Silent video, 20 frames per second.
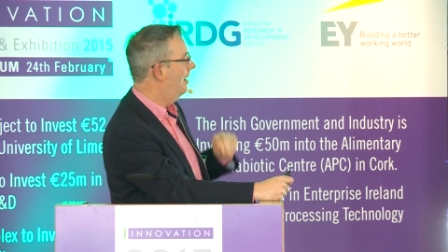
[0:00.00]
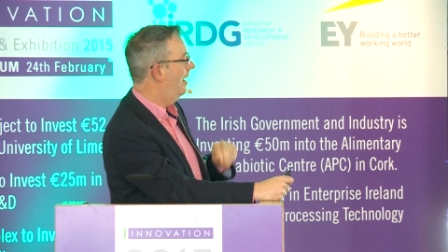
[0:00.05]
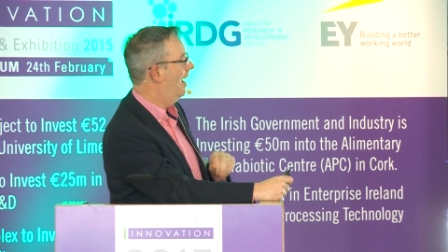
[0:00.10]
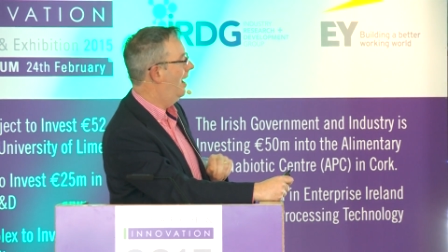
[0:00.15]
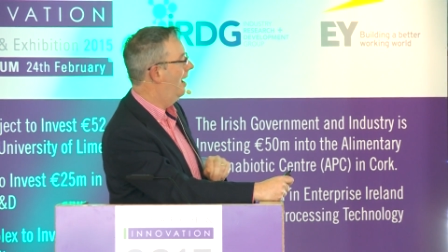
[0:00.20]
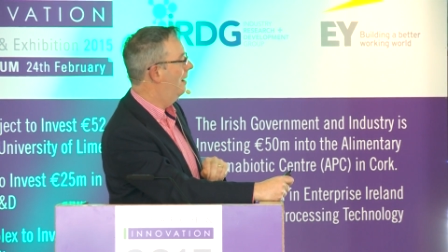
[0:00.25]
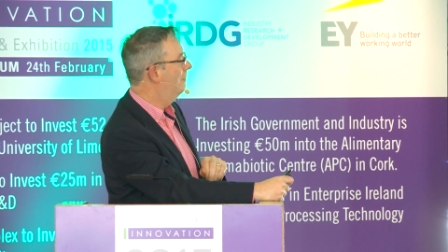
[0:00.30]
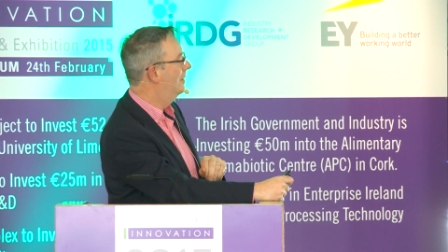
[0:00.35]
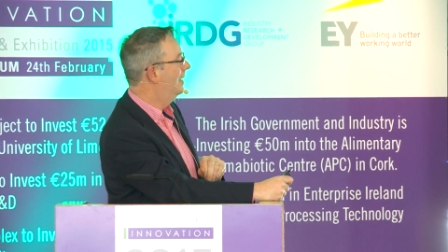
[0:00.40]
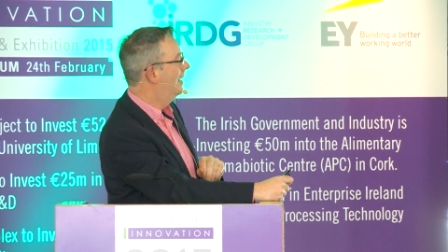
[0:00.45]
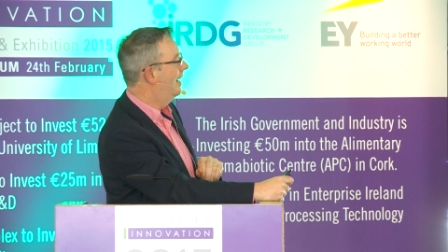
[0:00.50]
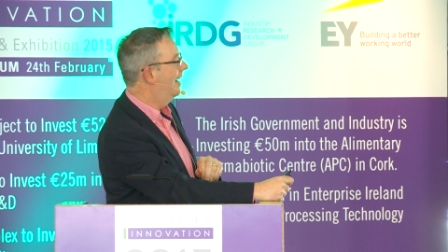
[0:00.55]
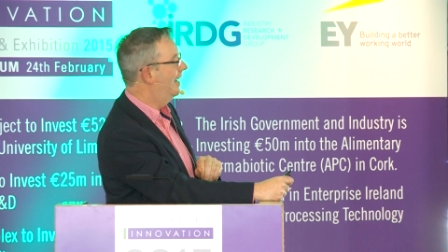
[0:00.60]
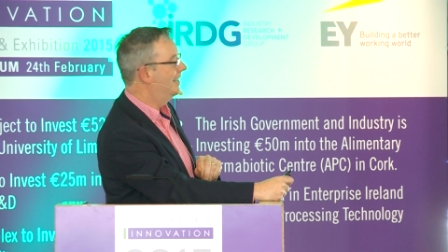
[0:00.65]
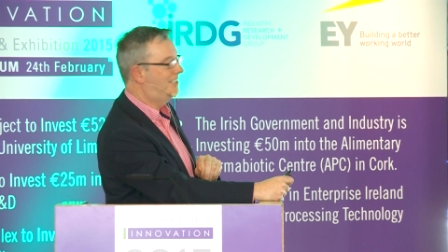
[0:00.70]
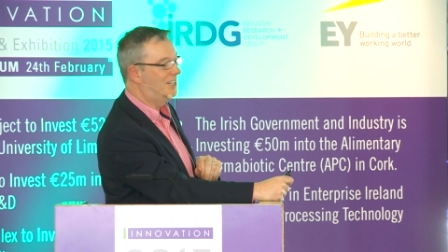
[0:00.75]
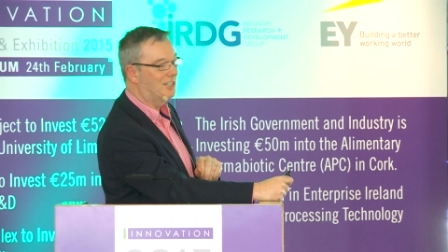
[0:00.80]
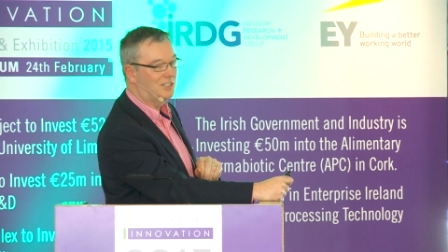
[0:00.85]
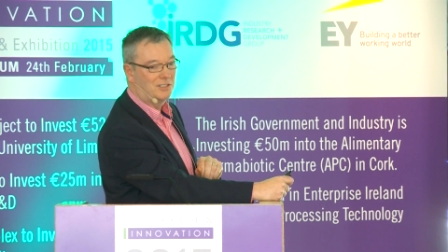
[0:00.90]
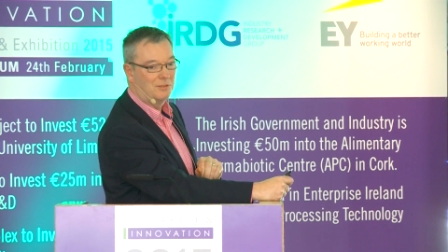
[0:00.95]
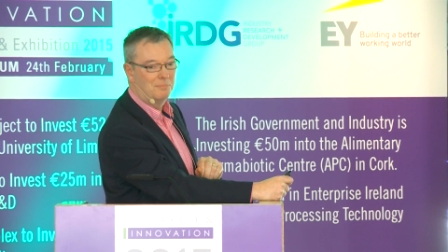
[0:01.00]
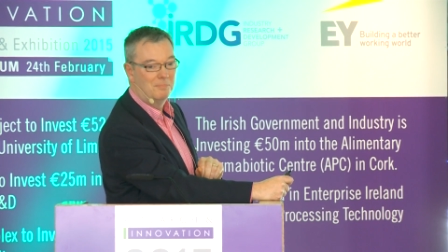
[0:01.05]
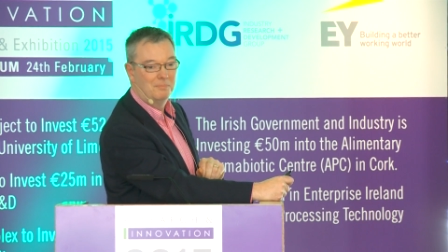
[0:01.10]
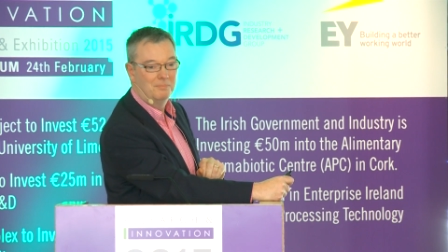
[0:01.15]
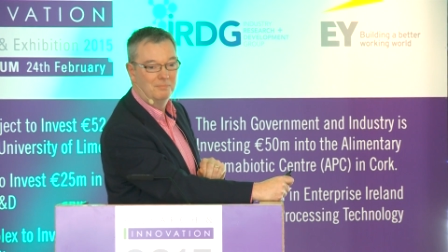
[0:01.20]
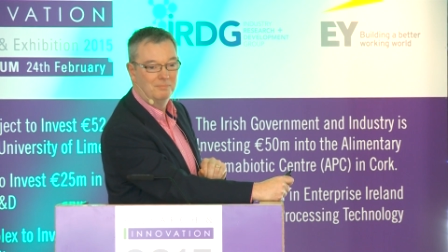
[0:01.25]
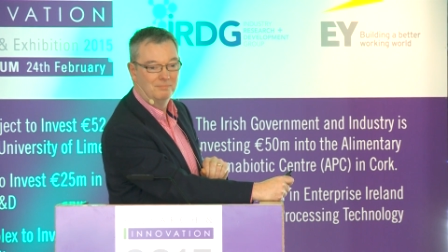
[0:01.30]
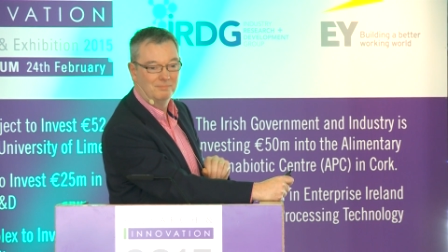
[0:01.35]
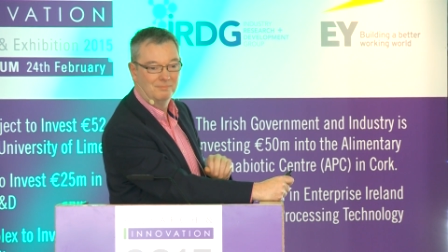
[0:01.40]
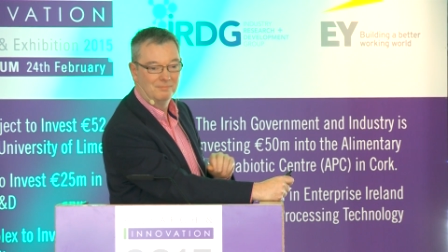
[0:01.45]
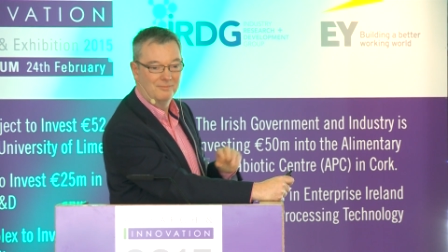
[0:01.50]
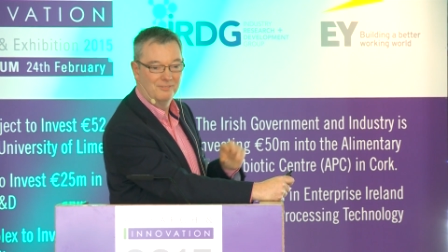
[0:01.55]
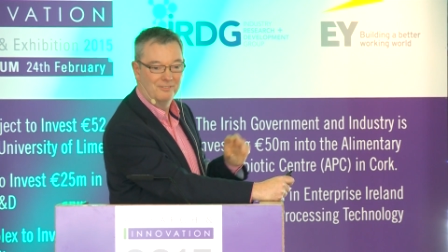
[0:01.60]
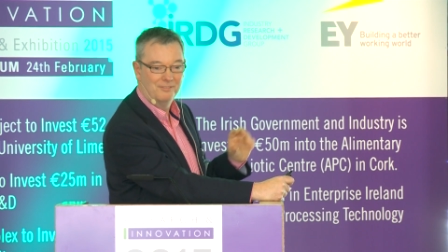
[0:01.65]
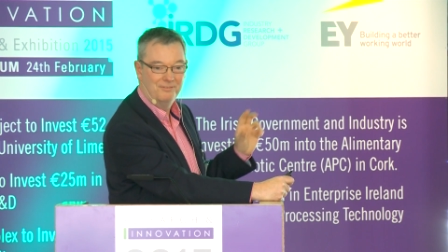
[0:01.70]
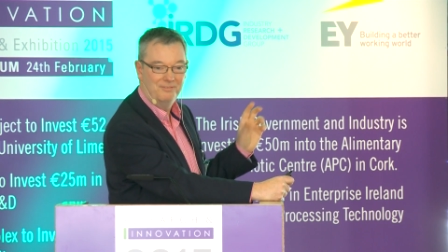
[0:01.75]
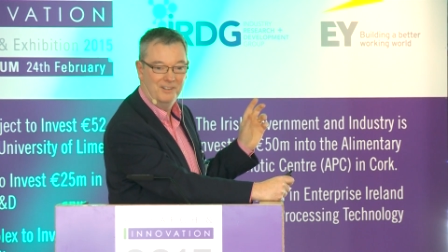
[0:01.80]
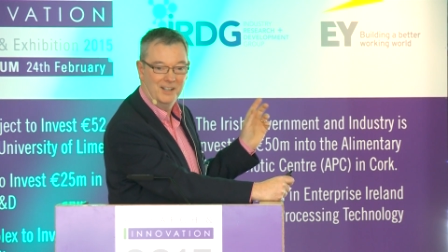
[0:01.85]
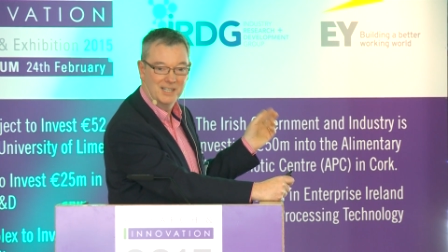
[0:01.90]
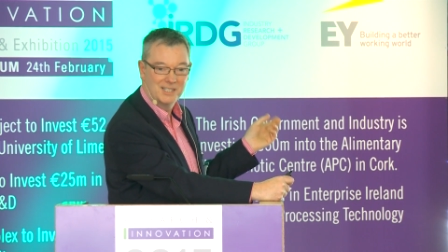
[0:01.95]
It doesn't
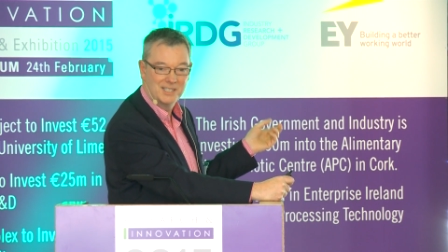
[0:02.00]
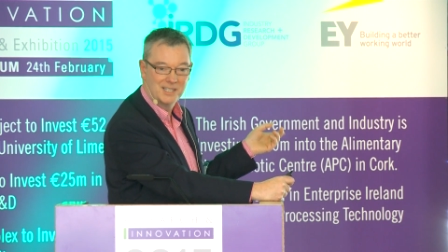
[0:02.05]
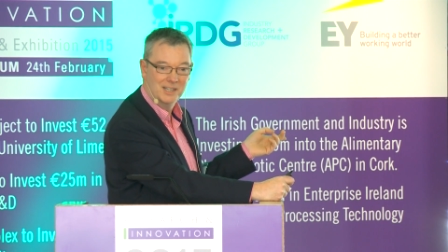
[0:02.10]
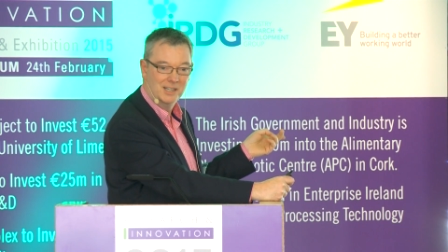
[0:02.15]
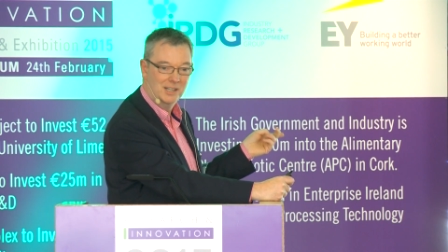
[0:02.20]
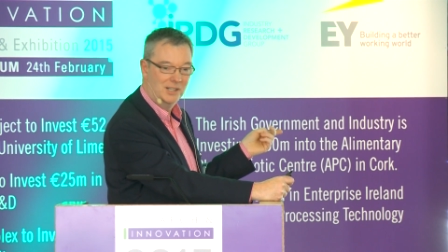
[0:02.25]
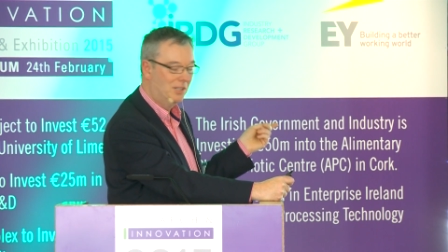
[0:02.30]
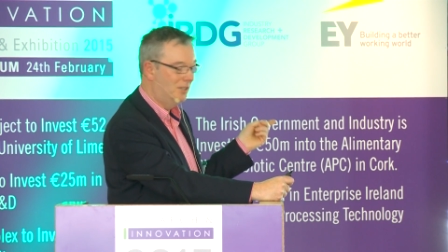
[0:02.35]
fit,